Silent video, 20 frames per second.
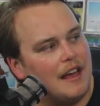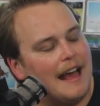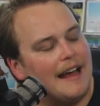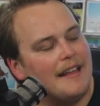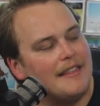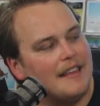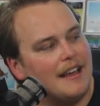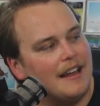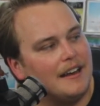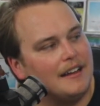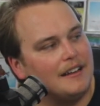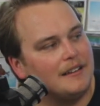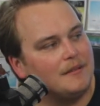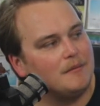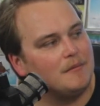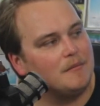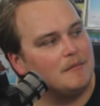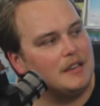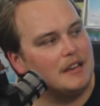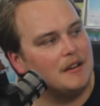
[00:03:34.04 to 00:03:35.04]
and then
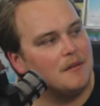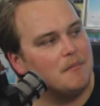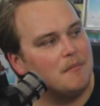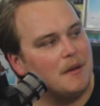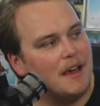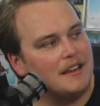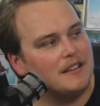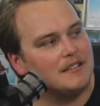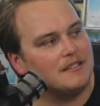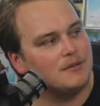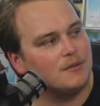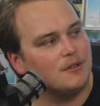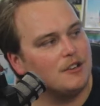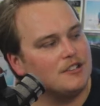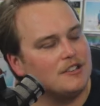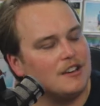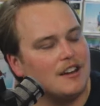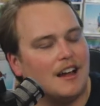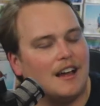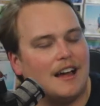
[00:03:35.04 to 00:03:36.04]
it did a bait and
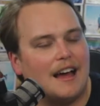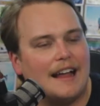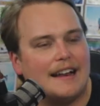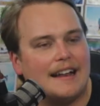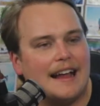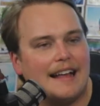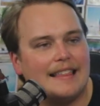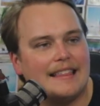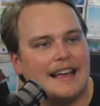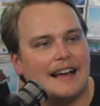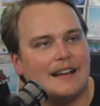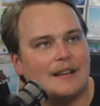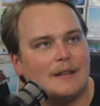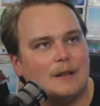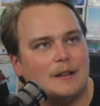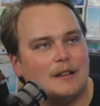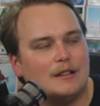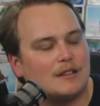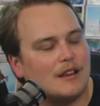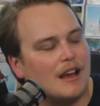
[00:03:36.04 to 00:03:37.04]
switch, and that
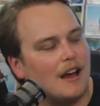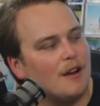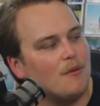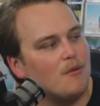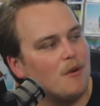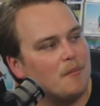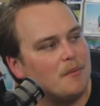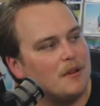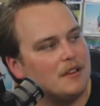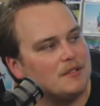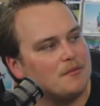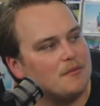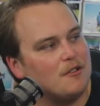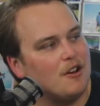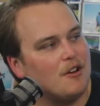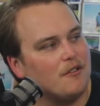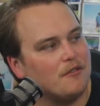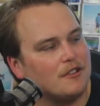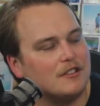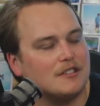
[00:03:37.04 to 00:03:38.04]
is kind of what pissed me
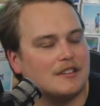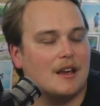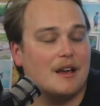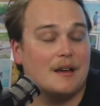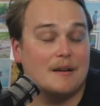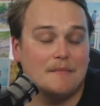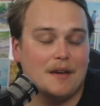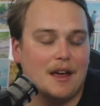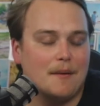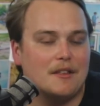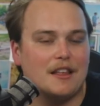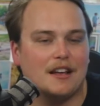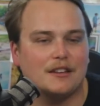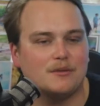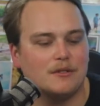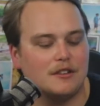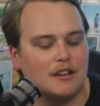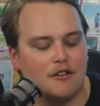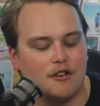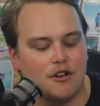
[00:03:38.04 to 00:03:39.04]
off, because maybe that's
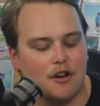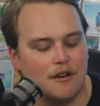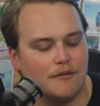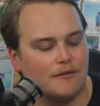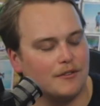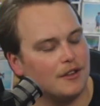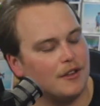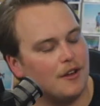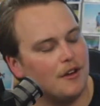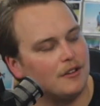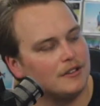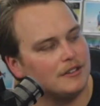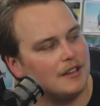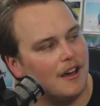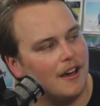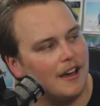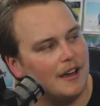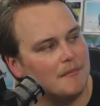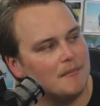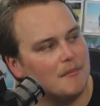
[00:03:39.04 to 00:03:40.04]
what they were going for the whole
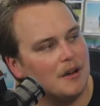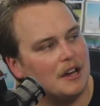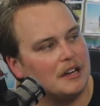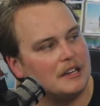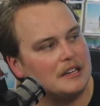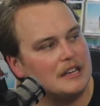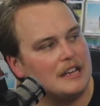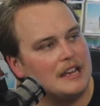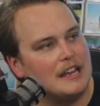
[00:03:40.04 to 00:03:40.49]
time, but